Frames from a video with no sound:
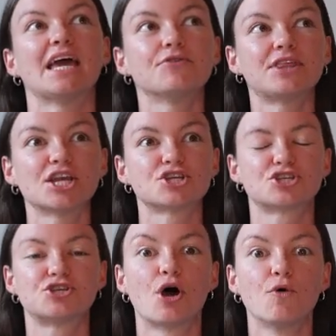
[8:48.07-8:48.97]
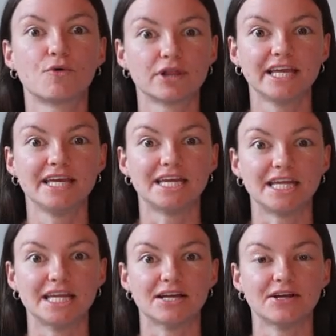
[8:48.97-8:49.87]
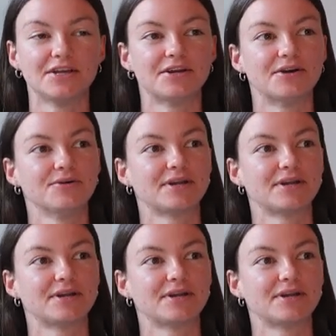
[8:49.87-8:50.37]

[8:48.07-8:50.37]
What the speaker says: everything is so clean in here, you know?